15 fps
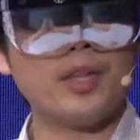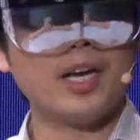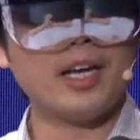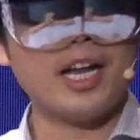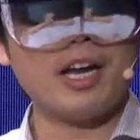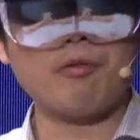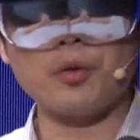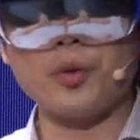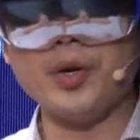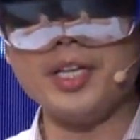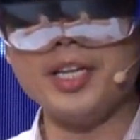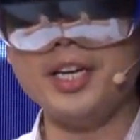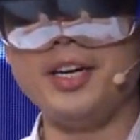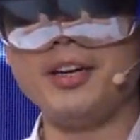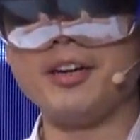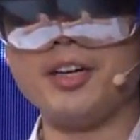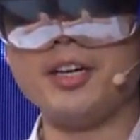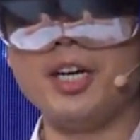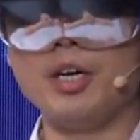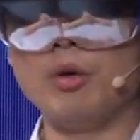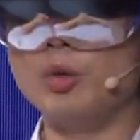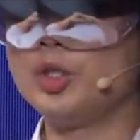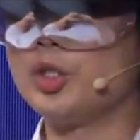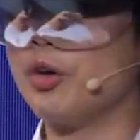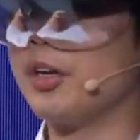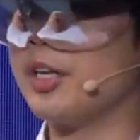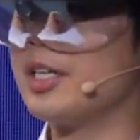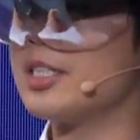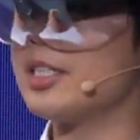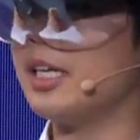that everyone here will join
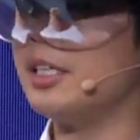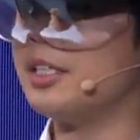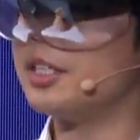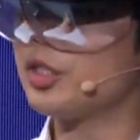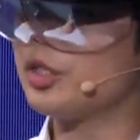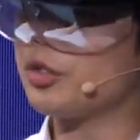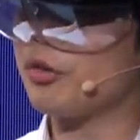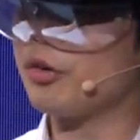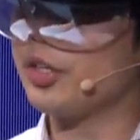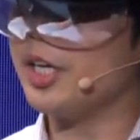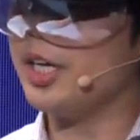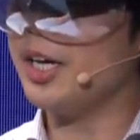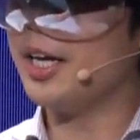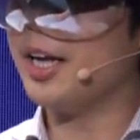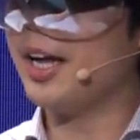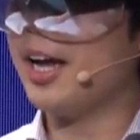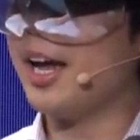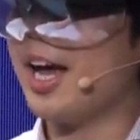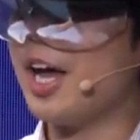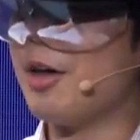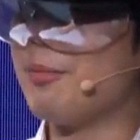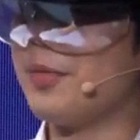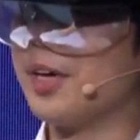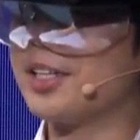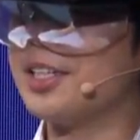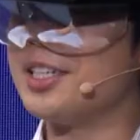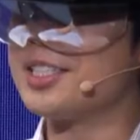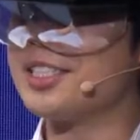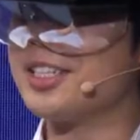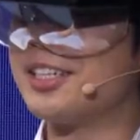us in this journey and make
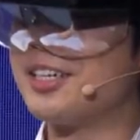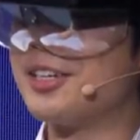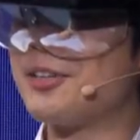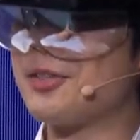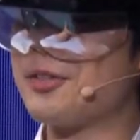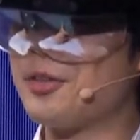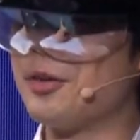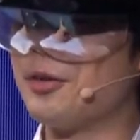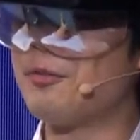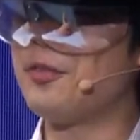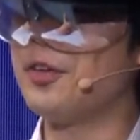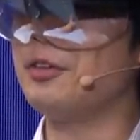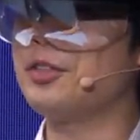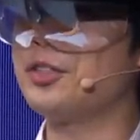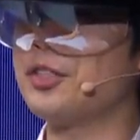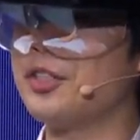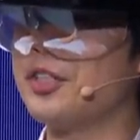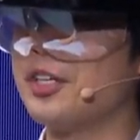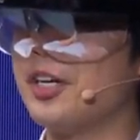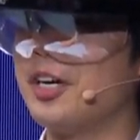this the future